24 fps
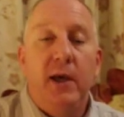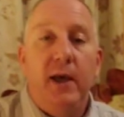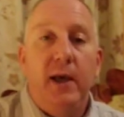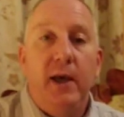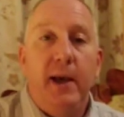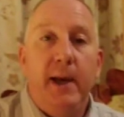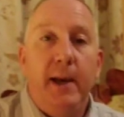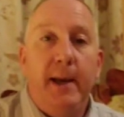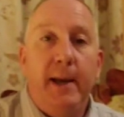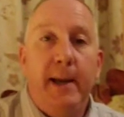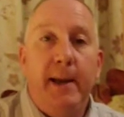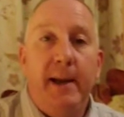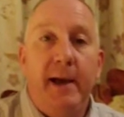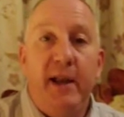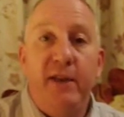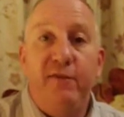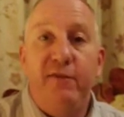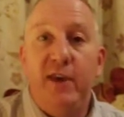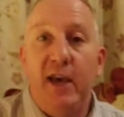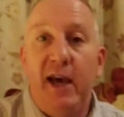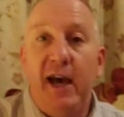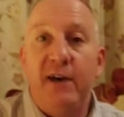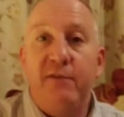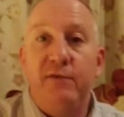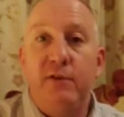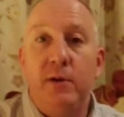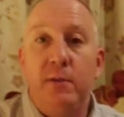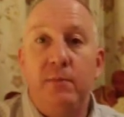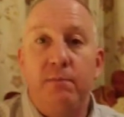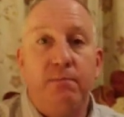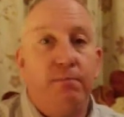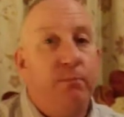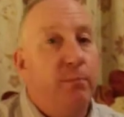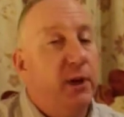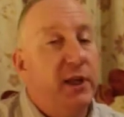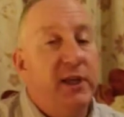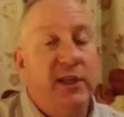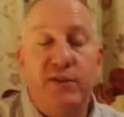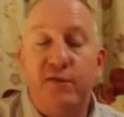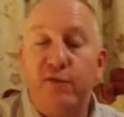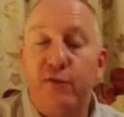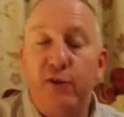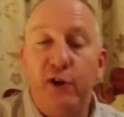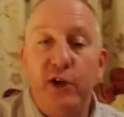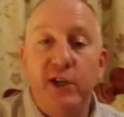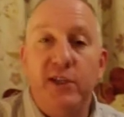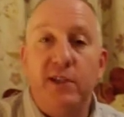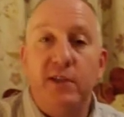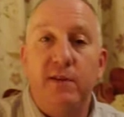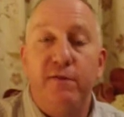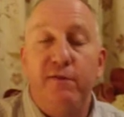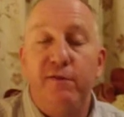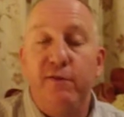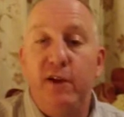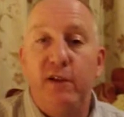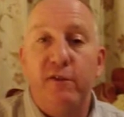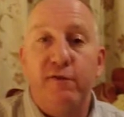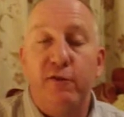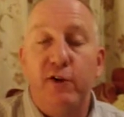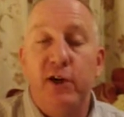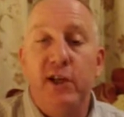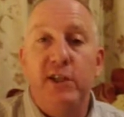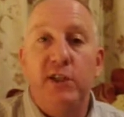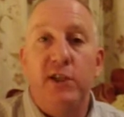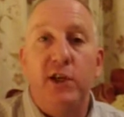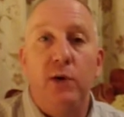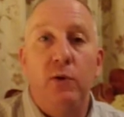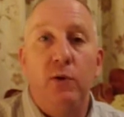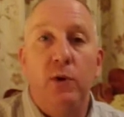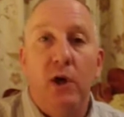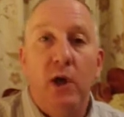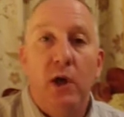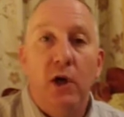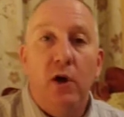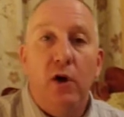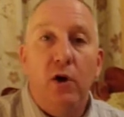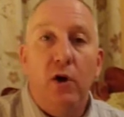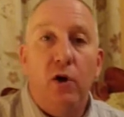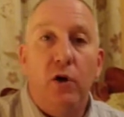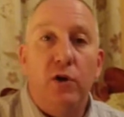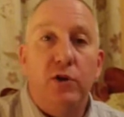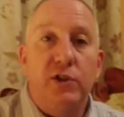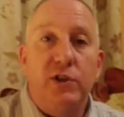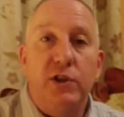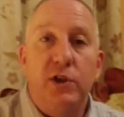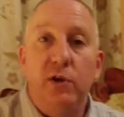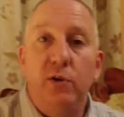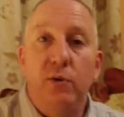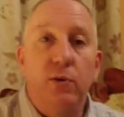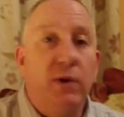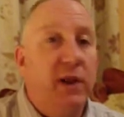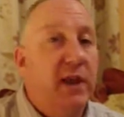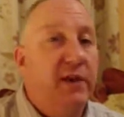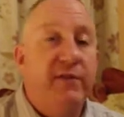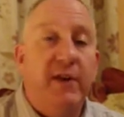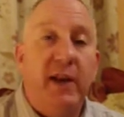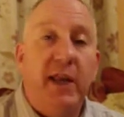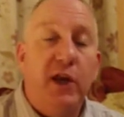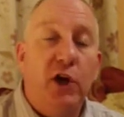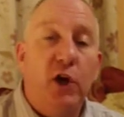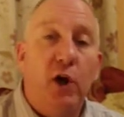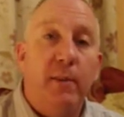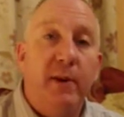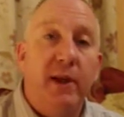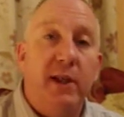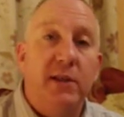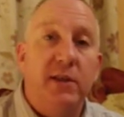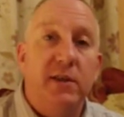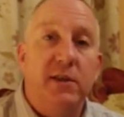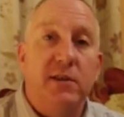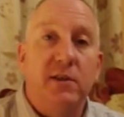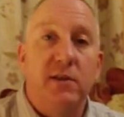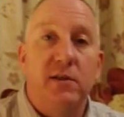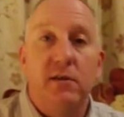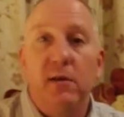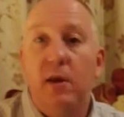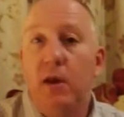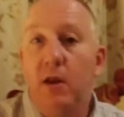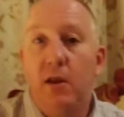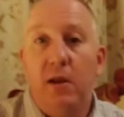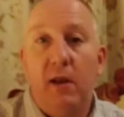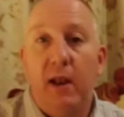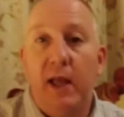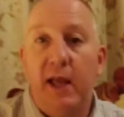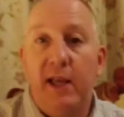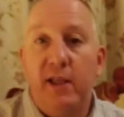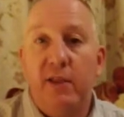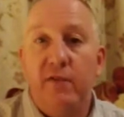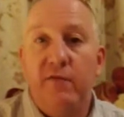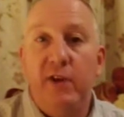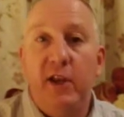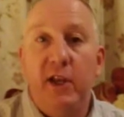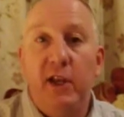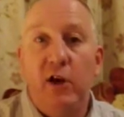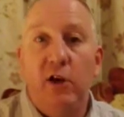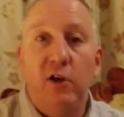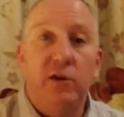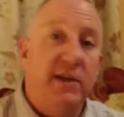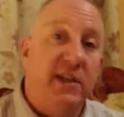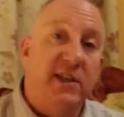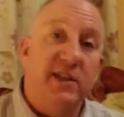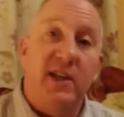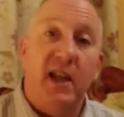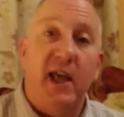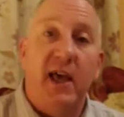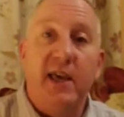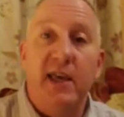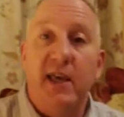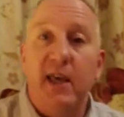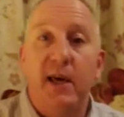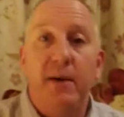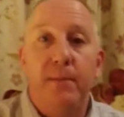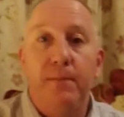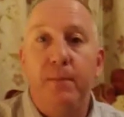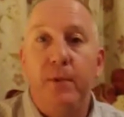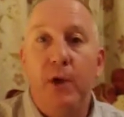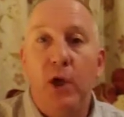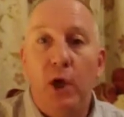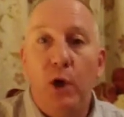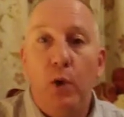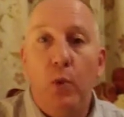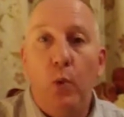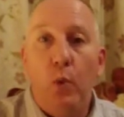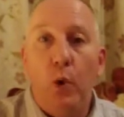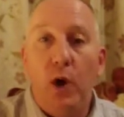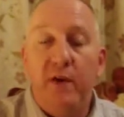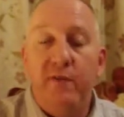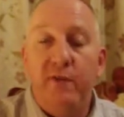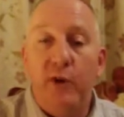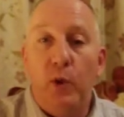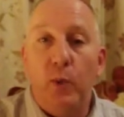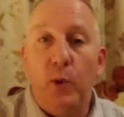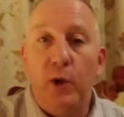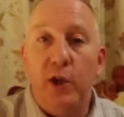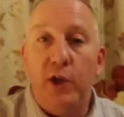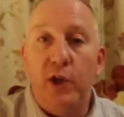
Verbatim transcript: Uh, and if you haven't, please free feel free to or to leave any comments, like the video, dislike it, whatever you want